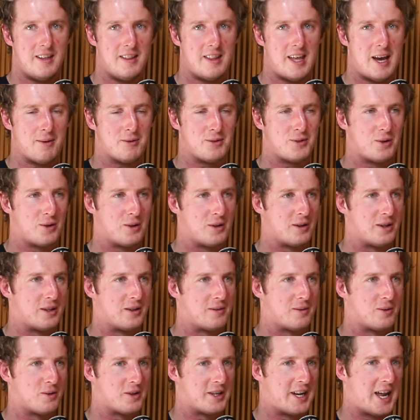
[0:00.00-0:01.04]
that was sort of
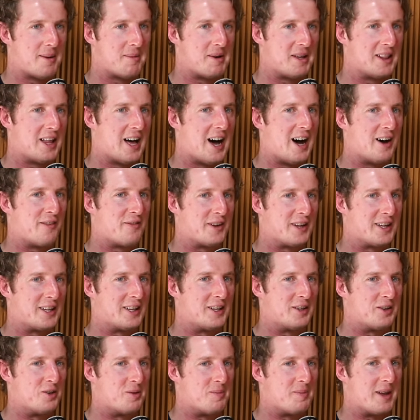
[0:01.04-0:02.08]
looking at me laughing a
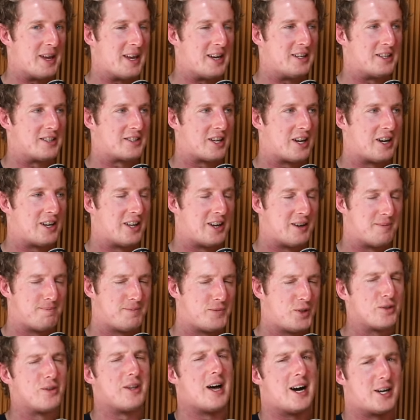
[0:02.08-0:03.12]
little bit and just kind of
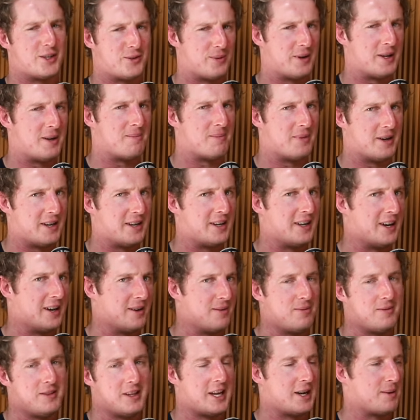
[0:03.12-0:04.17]
like, good luck to him, but
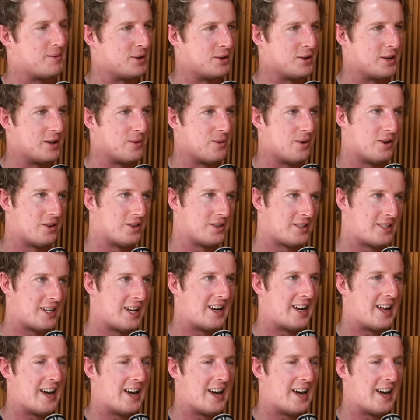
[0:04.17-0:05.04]
let him do what he wants. Yeah.